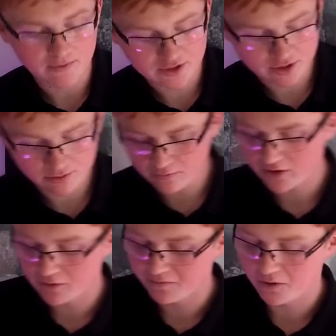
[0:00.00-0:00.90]
And there's no
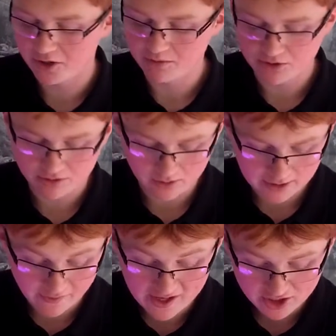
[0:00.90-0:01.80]
real volume control
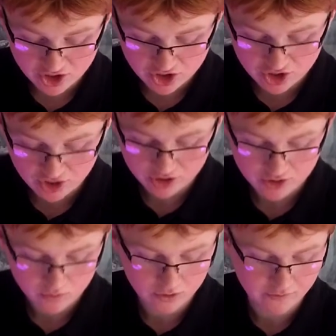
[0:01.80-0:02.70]
either. It's
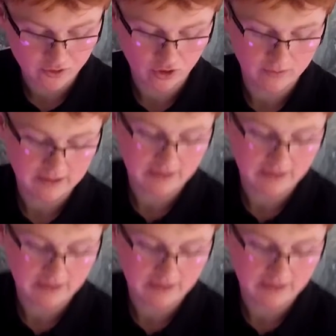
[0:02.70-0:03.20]
just what you've got on the